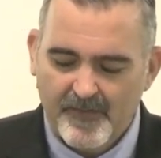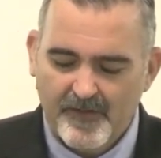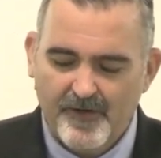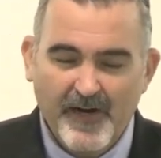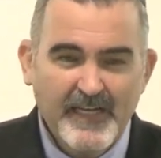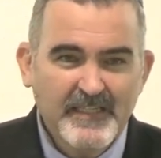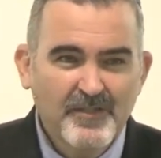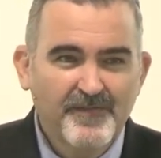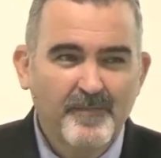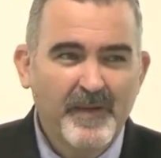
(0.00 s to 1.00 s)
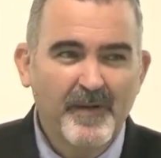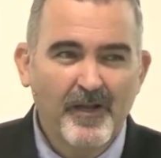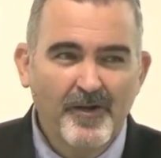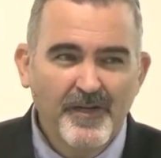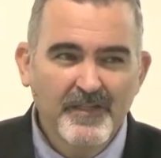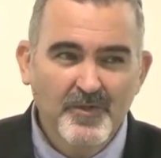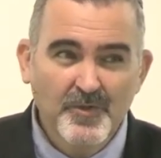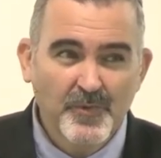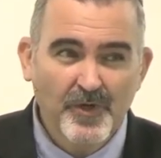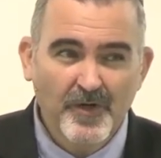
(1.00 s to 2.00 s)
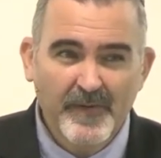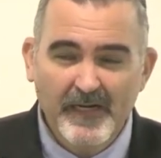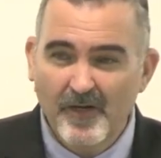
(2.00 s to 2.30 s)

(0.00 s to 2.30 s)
The greatness of the Babylonians, which we heard about